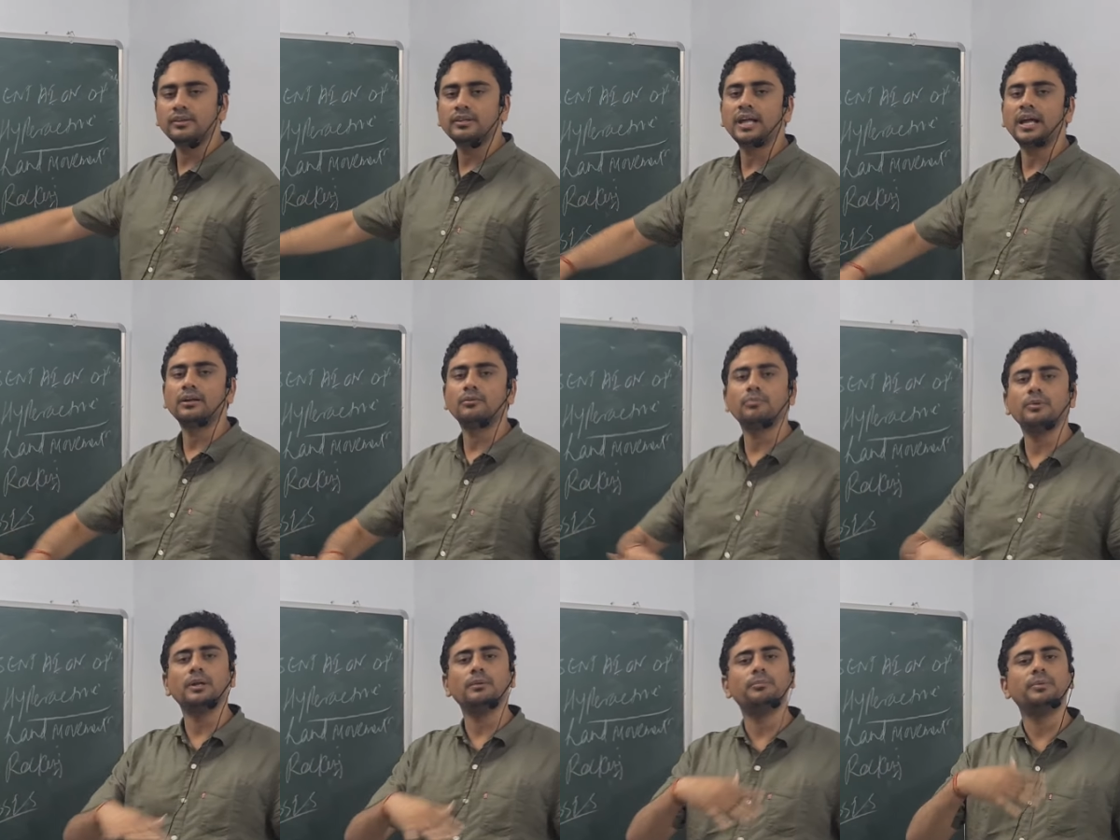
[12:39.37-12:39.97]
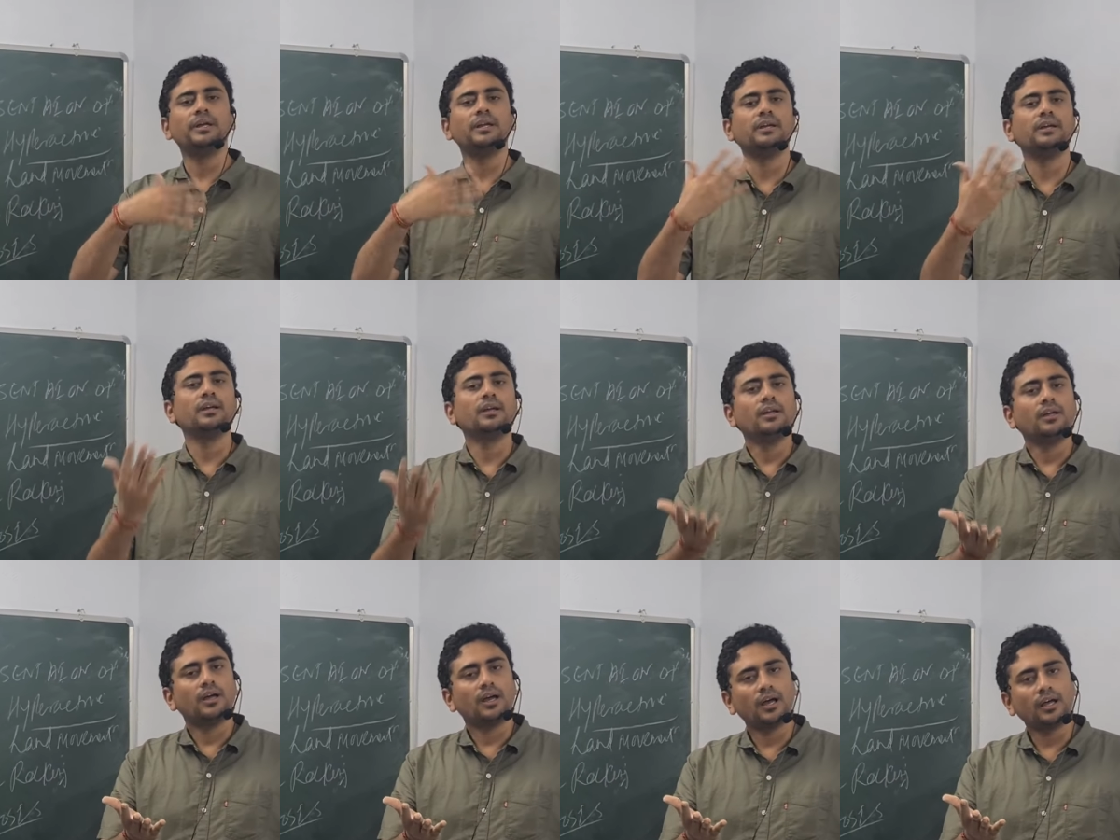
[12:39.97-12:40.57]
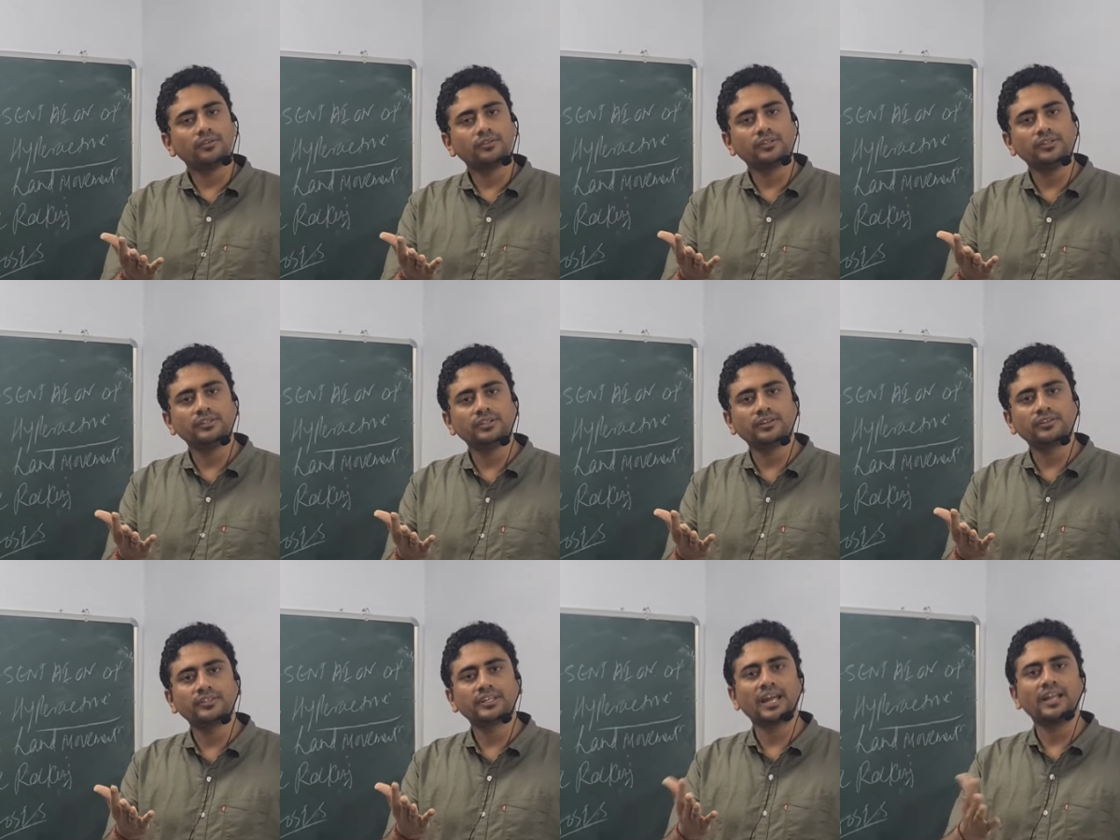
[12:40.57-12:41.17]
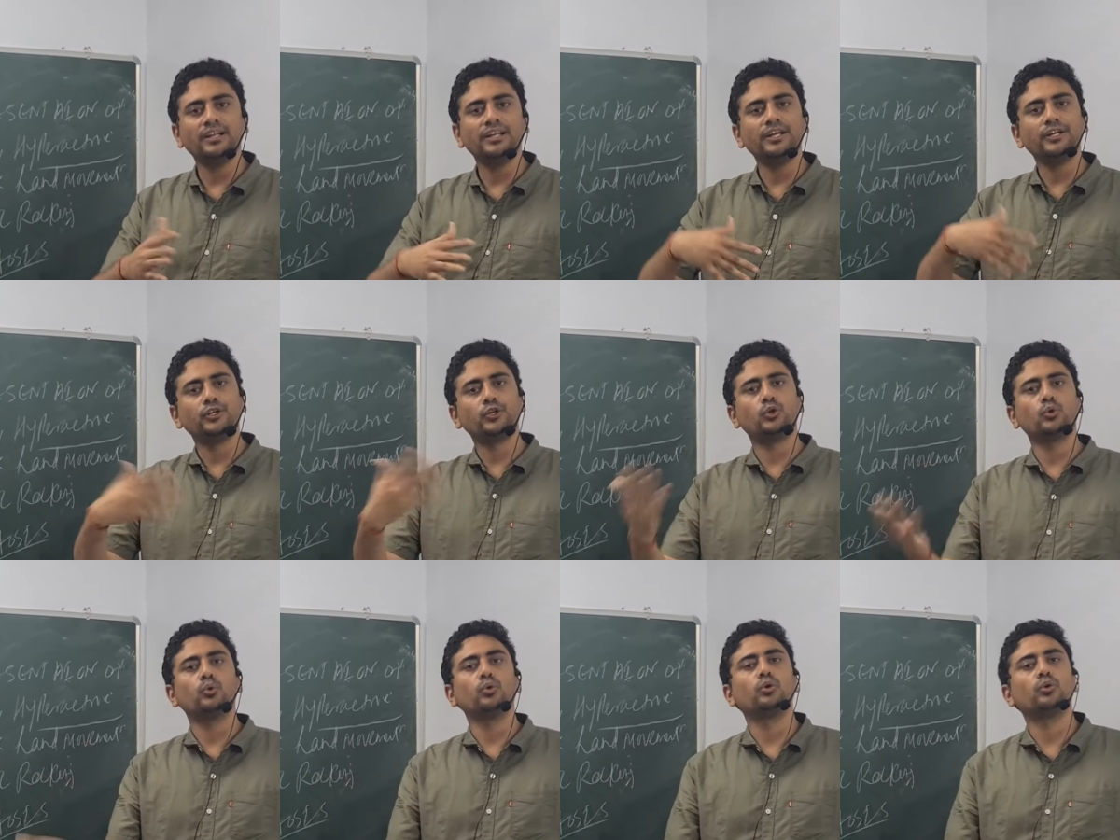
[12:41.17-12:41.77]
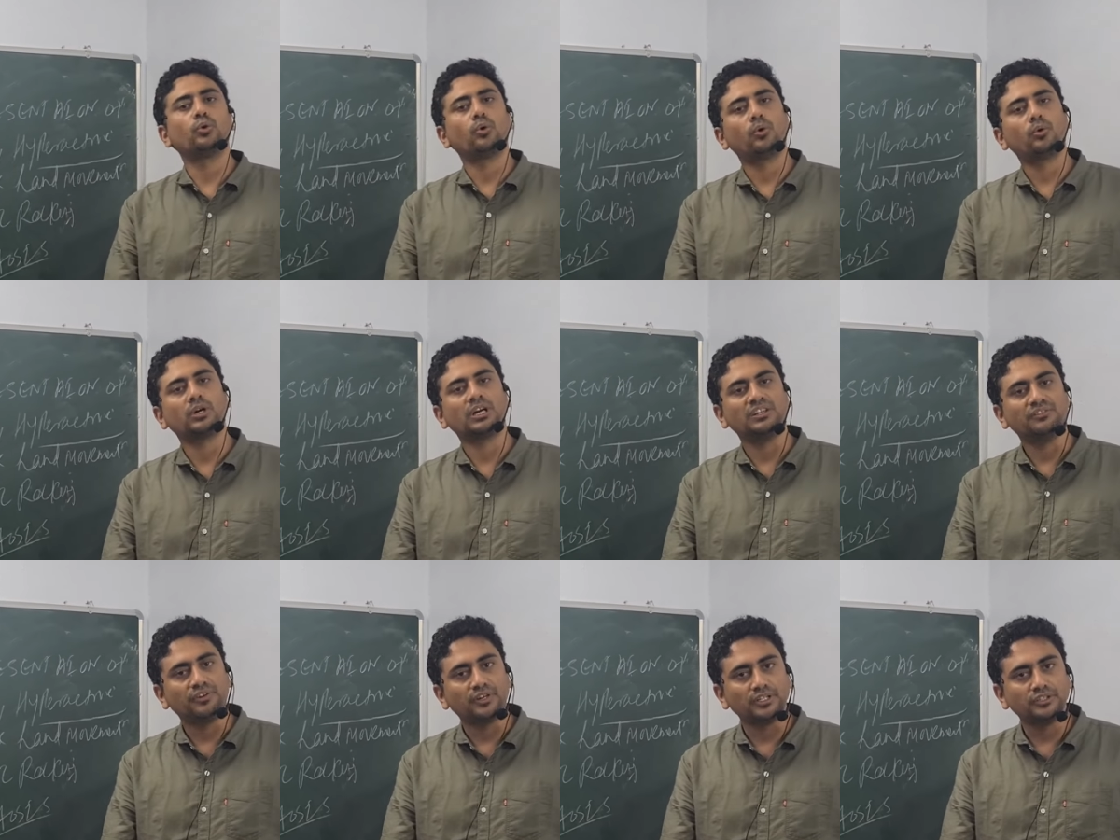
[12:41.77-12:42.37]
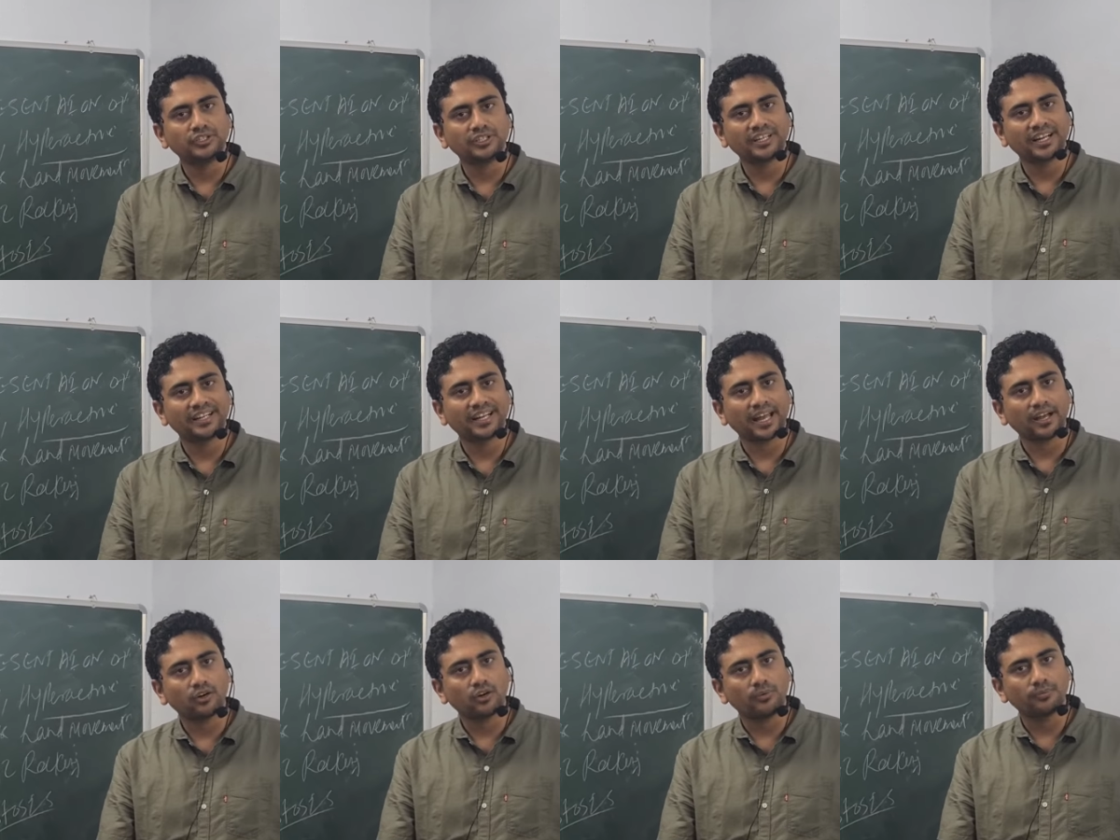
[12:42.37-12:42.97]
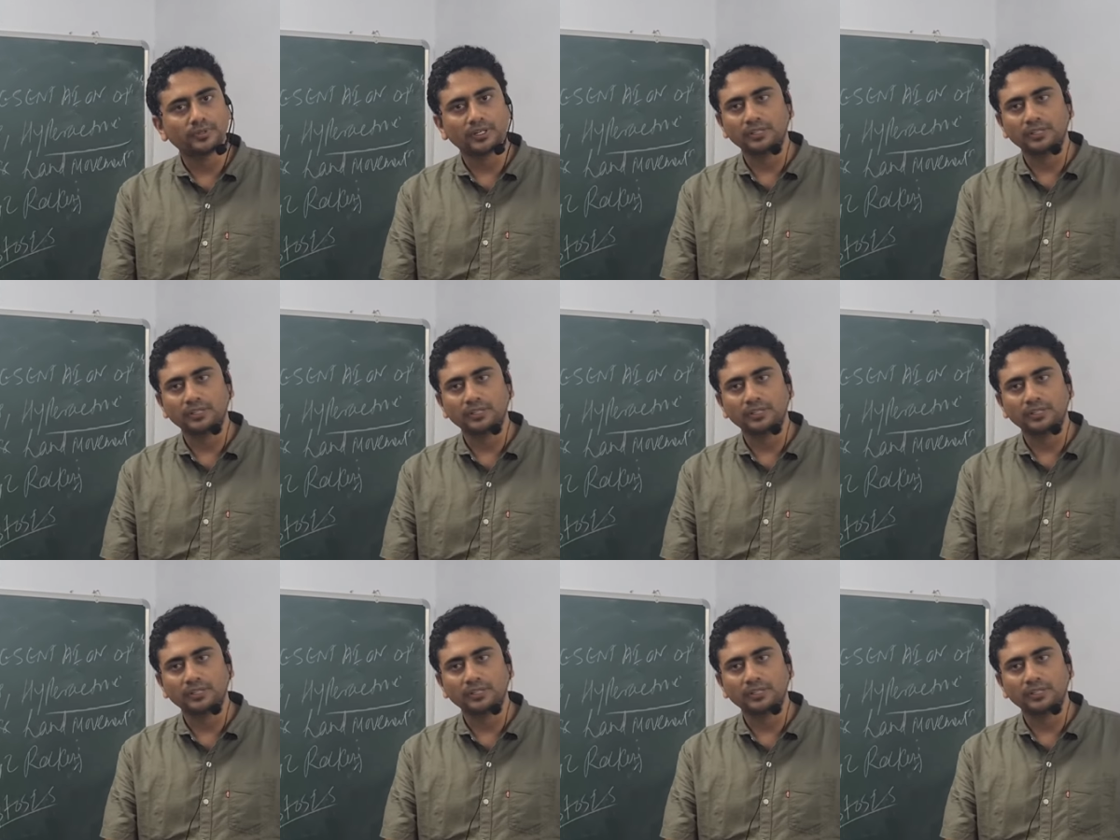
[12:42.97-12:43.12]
That will be, seizures can lead to, convulsion, attack of